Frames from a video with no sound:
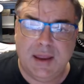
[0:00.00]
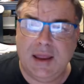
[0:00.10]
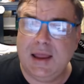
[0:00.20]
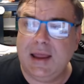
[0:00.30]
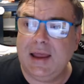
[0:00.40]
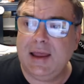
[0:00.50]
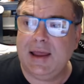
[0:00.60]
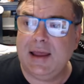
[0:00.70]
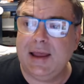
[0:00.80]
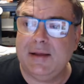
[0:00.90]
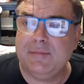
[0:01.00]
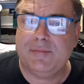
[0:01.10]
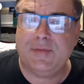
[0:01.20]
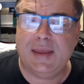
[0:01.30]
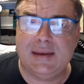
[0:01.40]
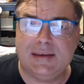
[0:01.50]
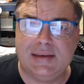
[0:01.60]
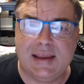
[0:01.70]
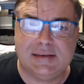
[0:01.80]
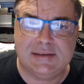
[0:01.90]

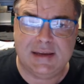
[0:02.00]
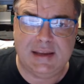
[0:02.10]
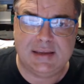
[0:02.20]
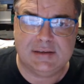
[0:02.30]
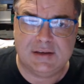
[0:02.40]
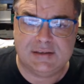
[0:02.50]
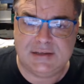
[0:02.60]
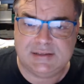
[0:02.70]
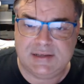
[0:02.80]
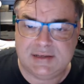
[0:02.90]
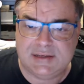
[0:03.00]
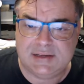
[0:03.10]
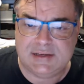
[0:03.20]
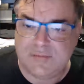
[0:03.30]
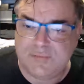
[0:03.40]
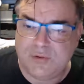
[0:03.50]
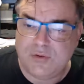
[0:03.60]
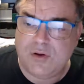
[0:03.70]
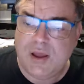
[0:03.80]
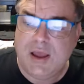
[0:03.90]
Fantastic. He's got a
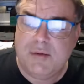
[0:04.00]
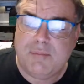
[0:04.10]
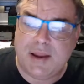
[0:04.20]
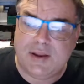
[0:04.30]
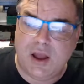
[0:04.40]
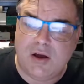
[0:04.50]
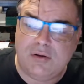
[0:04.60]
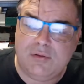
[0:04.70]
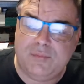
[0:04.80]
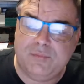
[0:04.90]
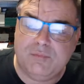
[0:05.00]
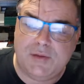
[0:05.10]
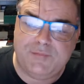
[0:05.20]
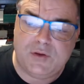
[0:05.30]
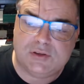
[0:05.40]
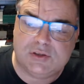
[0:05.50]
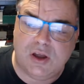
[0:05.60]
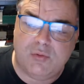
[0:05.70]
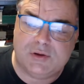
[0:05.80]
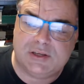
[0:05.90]
6694. My goal, my first
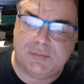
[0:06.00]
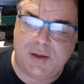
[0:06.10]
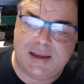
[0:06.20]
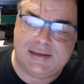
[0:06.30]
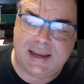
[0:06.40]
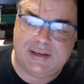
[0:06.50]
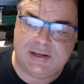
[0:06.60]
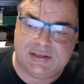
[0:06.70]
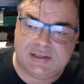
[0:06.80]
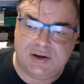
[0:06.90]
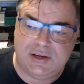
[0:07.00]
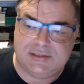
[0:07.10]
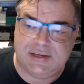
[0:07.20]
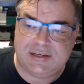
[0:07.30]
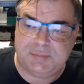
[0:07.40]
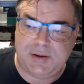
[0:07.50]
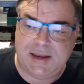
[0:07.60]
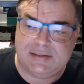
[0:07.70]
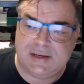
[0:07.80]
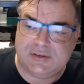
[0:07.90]
goal was to buy a Datejust 36, but
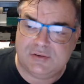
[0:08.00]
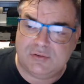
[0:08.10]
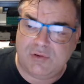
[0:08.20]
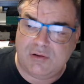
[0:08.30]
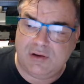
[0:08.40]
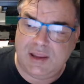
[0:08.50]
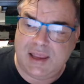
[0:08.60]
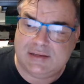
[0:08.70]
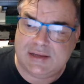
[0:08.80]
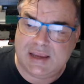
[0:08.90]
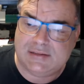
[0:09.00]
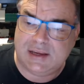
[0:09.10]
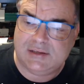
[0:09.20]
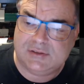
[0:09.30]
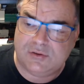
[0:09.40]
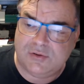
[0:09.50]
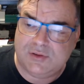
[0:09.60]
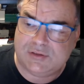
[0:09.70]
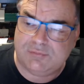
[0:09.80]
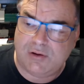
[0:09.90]
as I saw this
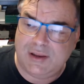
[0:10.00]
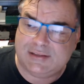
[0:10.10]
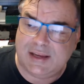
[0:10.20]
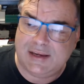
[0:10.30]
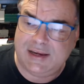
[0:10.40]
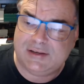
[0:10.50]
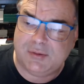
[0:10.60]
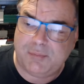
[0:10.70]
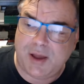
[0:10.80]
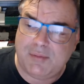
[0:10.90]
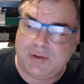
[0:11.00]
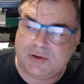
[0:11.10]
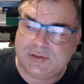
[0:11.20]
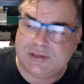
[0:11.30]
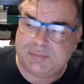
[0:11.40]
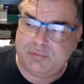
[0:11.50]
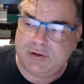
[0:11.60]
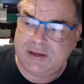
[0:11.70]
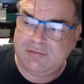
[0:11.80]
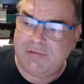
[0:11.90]
Rolex, I needed to buy because it's
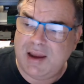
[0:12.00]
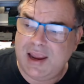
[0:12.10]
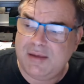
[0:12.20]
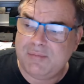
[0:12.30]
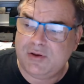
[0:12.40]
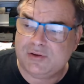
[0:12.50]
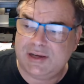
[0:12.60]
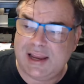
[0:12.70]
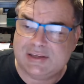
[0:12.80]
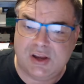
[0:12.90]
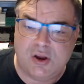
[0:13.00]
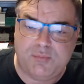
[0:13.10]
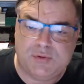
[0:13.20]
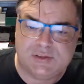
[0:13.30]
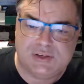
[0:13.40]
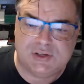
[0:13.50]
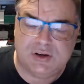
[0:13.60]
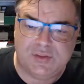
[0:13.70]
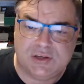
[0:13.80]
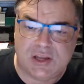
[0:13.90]
pretty rare, because it has no precision
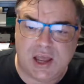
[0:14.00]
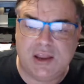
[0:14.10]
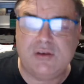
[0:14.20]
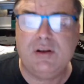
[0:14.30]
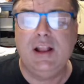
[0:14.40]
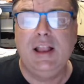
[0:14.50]
on the dial.